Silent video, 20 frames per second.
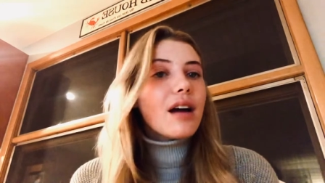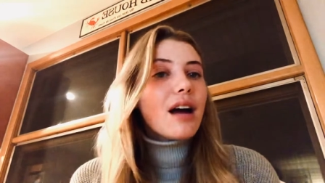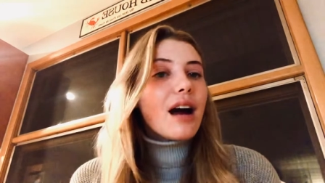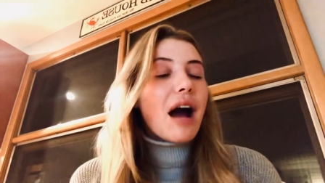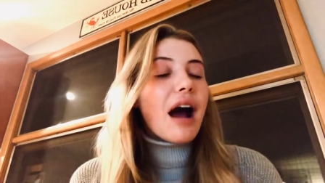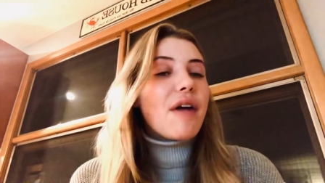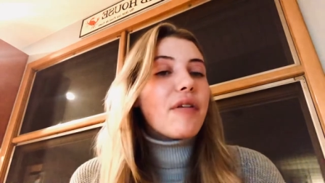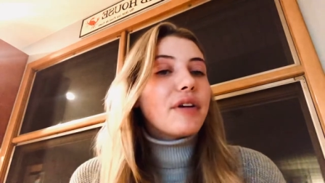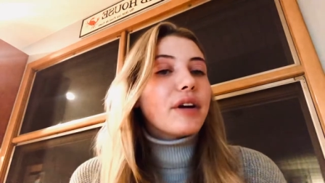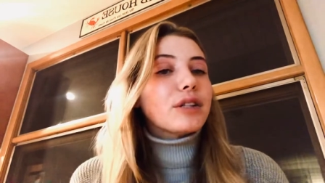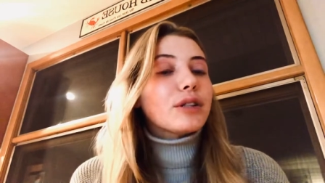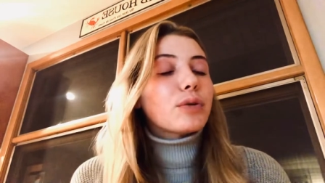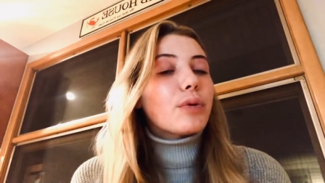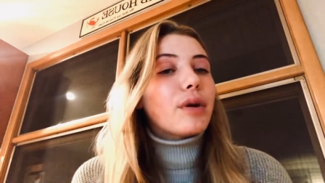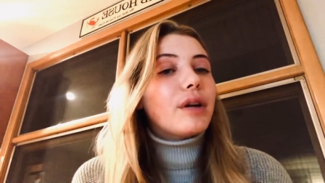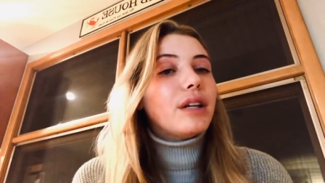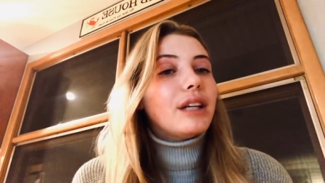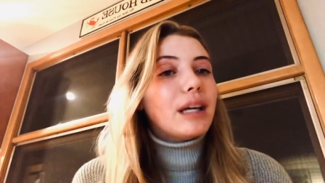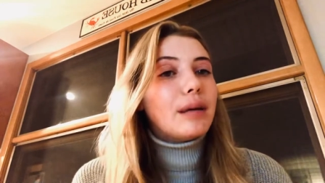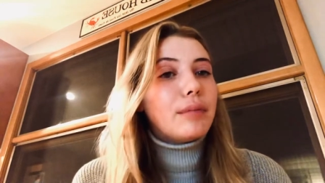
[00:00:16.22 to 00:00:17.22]
I think it's
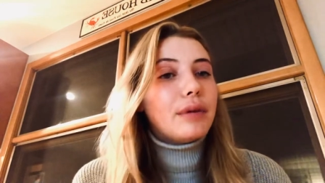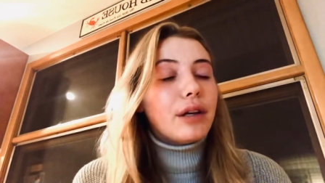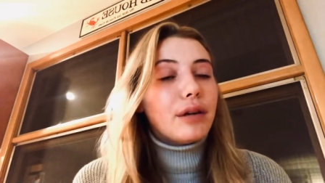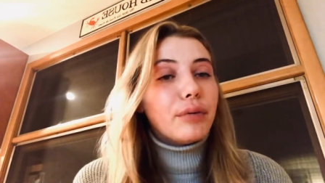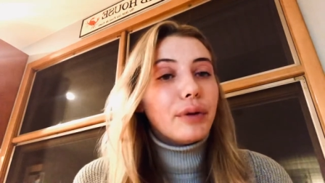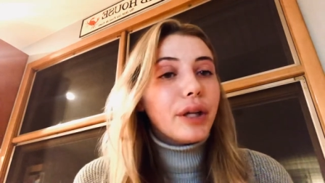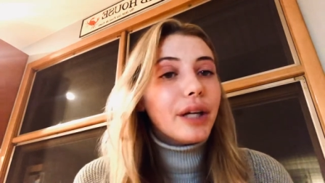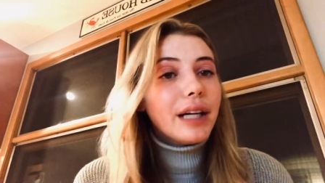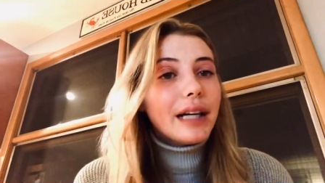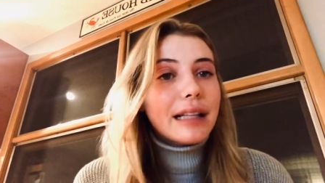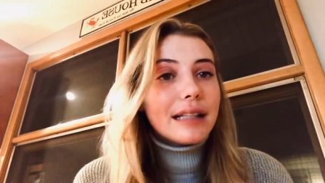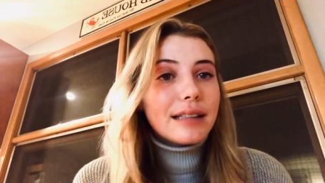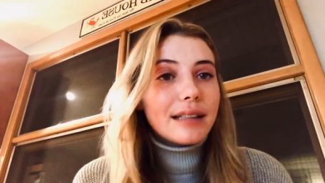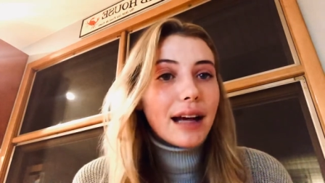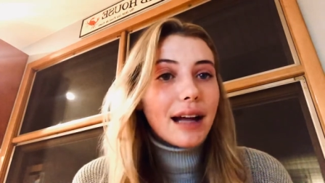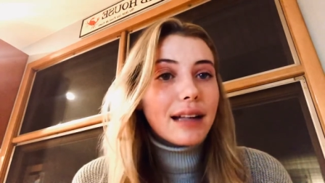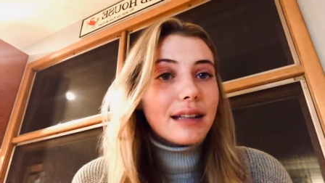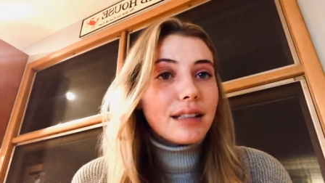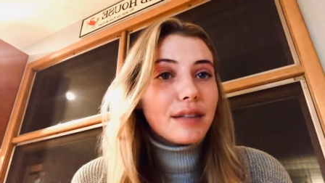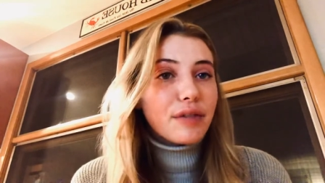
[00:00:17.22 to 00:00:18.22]
going to give me a really good
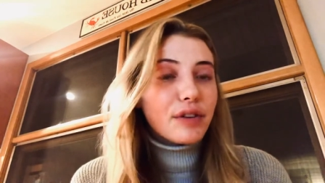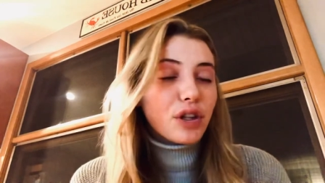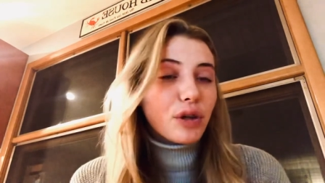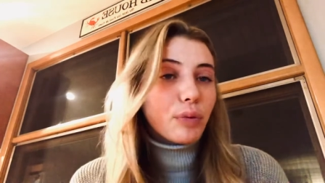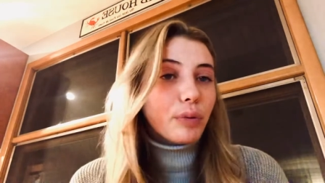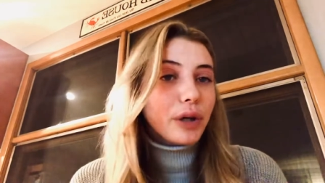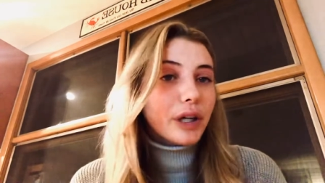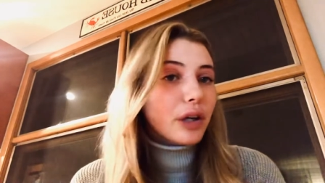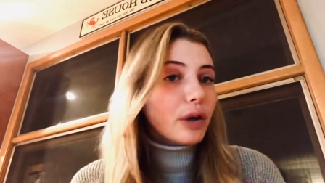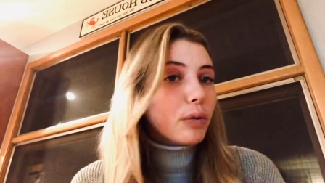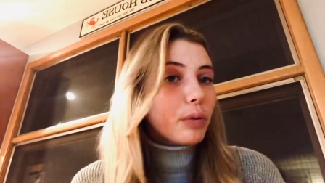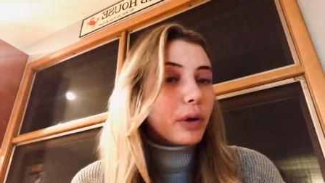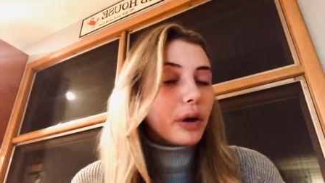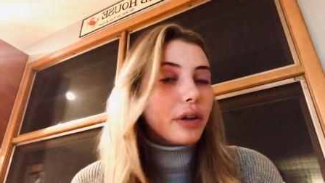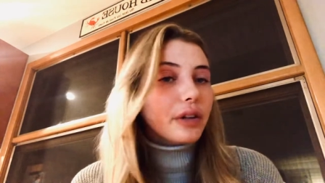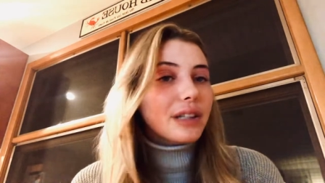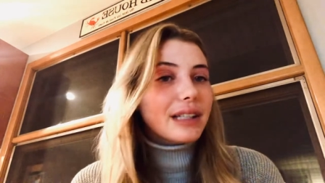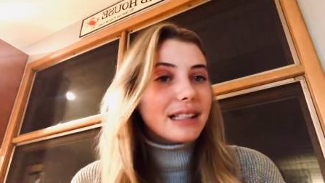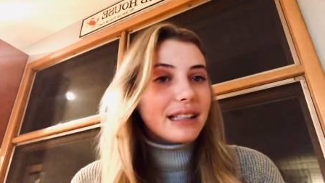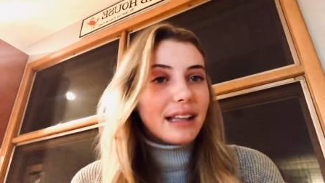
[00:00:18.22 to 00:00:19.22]
sense of what the real
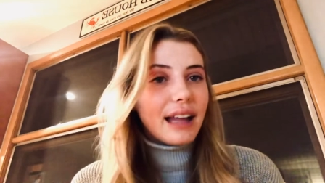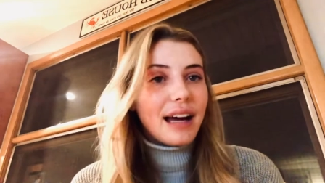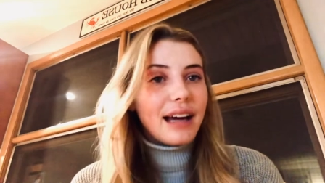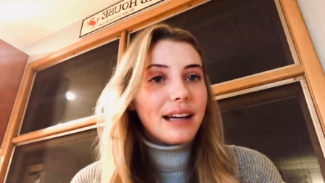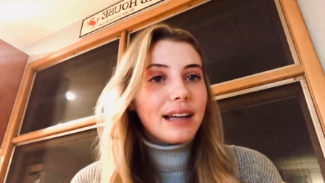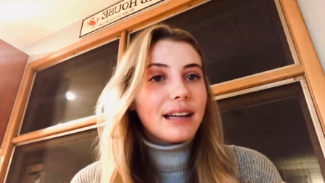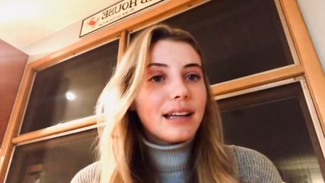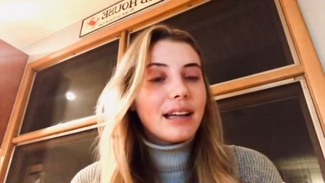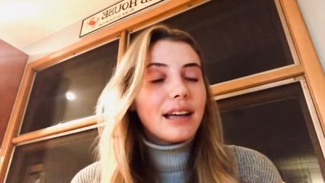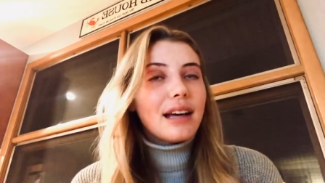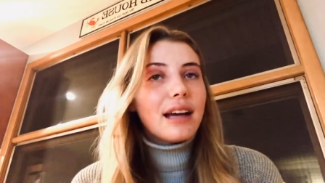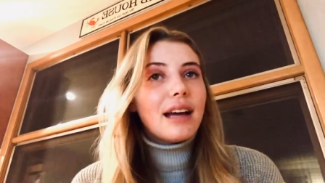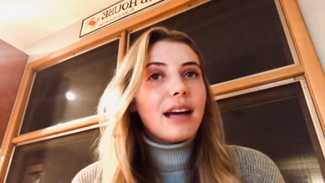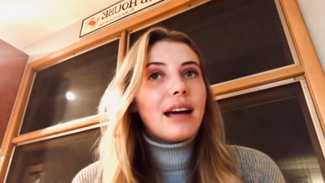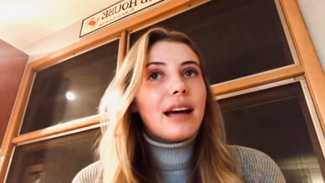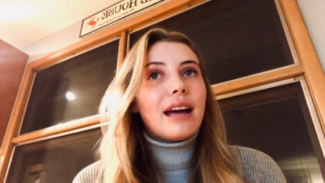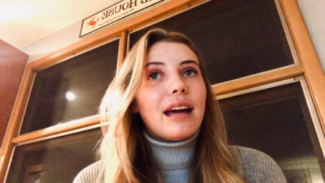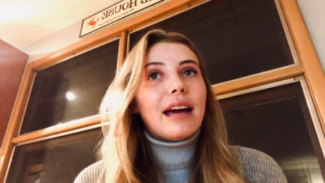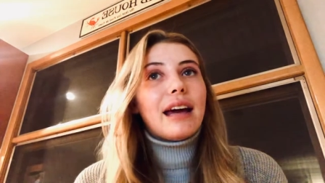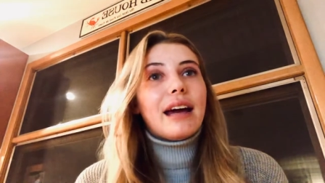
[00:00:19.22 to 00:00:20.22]
world is like
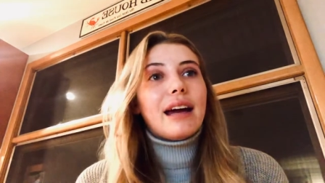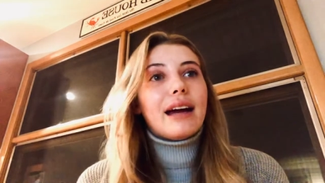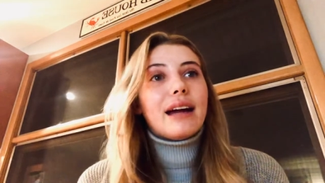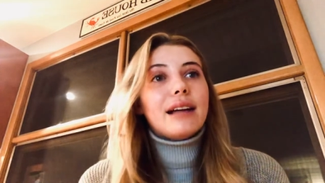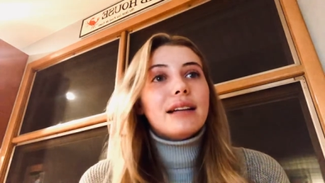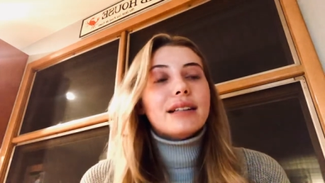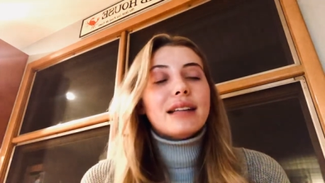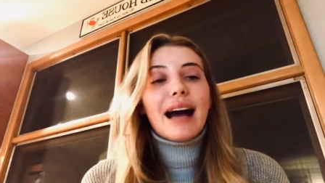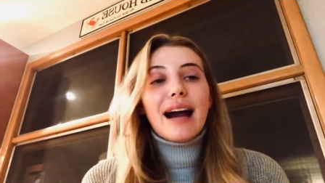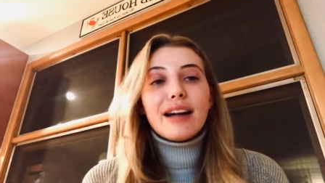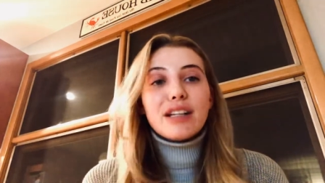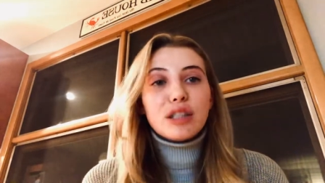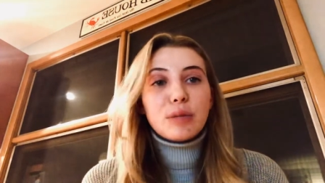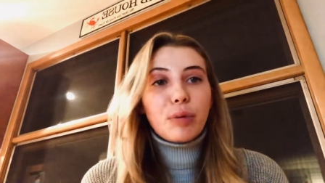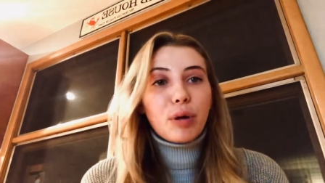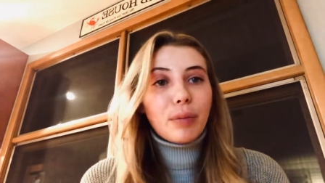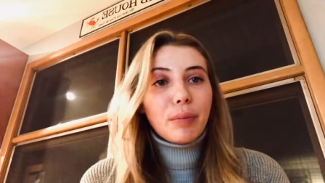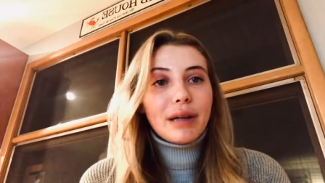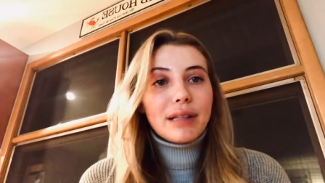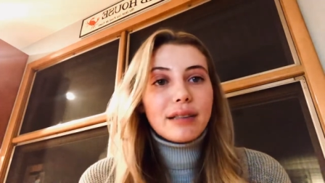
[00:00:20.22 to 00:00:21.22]
and how to
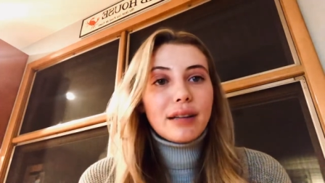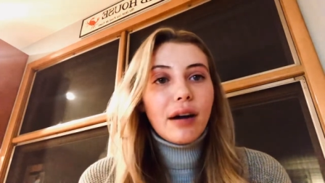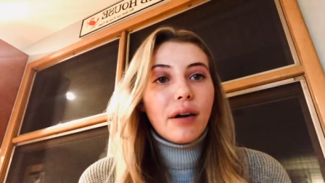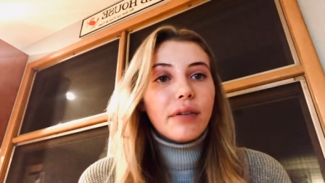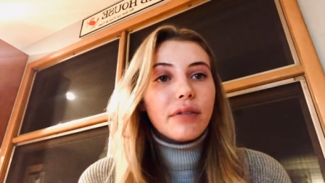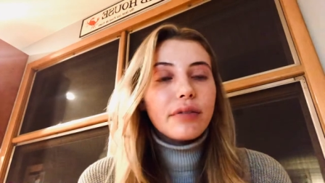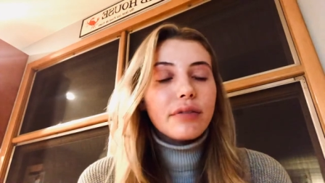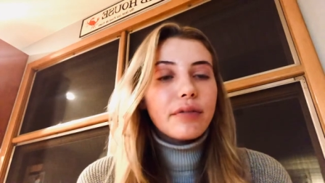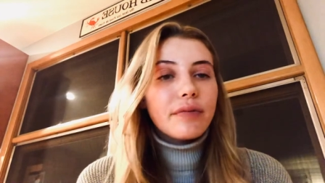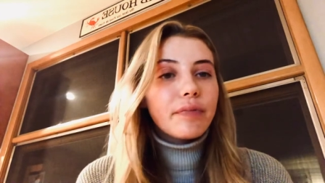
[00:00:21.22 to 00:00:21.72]
support myself.